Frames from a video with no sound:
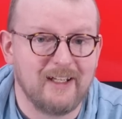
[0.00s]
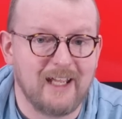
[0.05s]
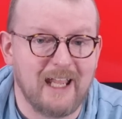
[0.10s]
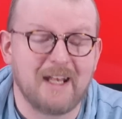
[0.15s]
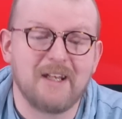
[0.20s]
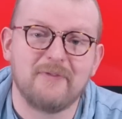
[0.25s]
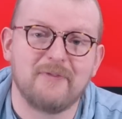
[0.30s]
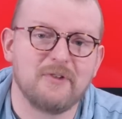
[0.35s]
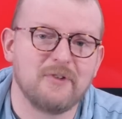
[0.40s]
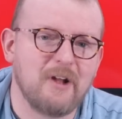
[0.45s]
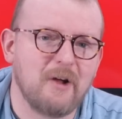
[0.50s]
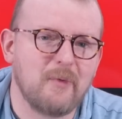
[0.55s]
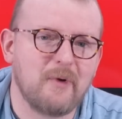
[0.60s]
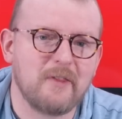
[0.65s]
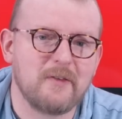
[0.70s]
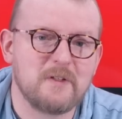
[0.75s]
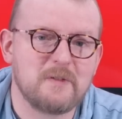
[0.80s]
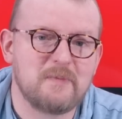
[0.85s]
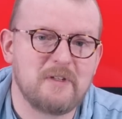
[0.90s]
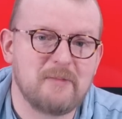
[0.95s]
And if you're not one
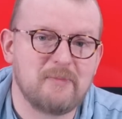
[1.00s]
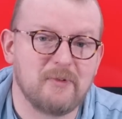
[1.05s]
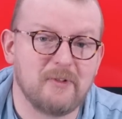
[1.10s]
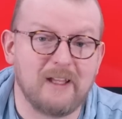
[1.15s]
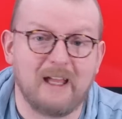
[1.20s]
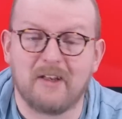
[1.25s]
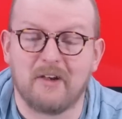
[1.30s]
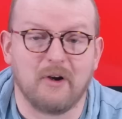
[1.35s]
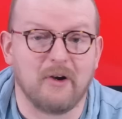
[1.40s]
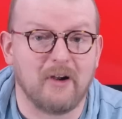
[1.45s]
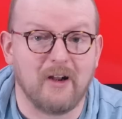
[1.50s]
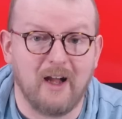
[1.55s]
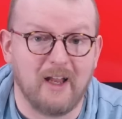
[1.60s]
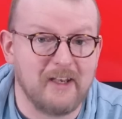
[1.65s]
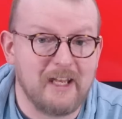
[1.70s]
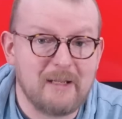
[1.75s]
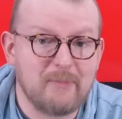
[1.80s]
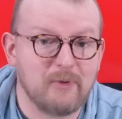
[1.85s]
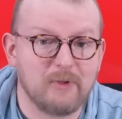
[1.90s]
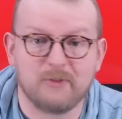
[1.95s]
of those people and are
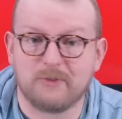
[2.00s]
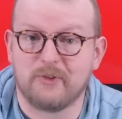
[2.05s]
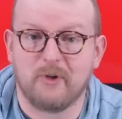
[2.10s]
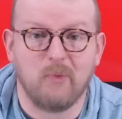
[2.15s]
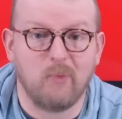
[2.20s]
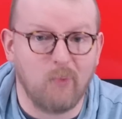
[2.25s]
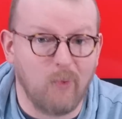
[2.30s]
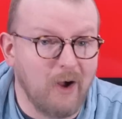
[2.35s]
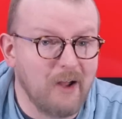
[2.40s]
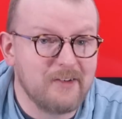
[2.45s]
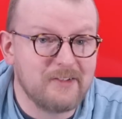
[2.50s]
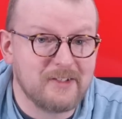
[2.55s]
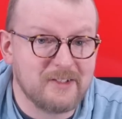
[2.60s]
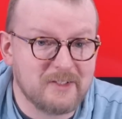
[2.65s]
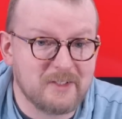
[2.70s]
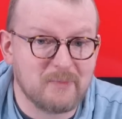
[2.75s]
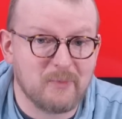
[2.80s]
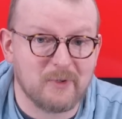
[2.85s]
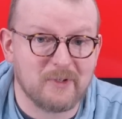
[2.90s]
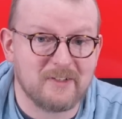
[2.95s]
unable or don't want to
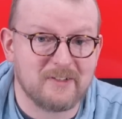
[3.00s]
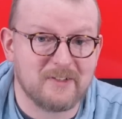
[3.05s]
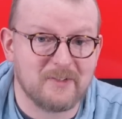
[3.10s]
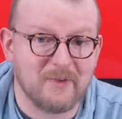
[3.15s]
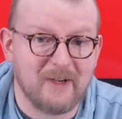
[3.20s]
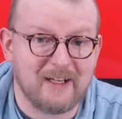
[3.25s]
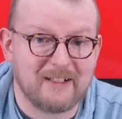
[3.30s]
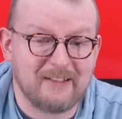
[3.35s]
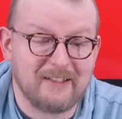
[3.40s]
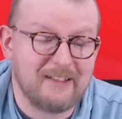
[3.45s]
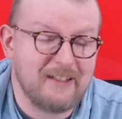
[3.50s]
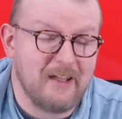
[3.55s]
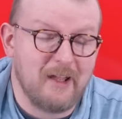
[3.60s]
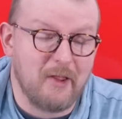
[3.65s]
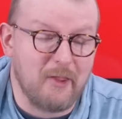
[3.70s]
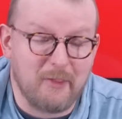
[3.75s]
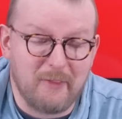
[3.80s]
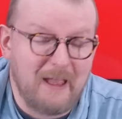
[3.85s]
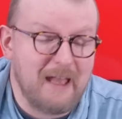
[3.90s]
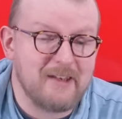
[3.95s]
support us directly,
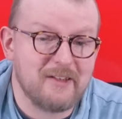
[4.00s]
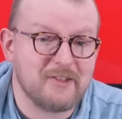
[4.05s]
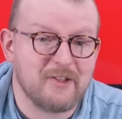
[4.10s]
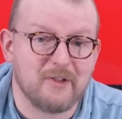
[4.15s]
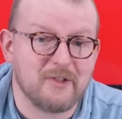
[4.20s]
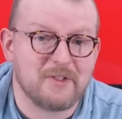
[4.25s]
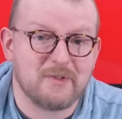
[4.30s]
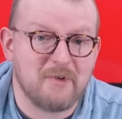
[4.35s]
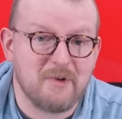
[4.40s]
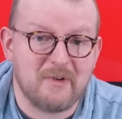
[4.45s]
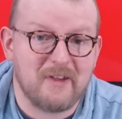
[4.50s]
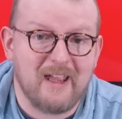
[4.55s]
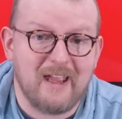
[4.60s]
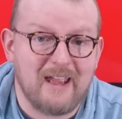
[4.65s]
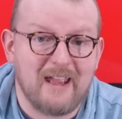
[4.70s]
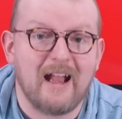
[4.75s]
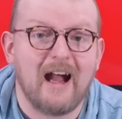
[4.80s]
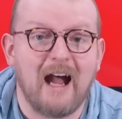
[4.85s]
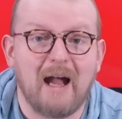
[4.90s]
that is also okay.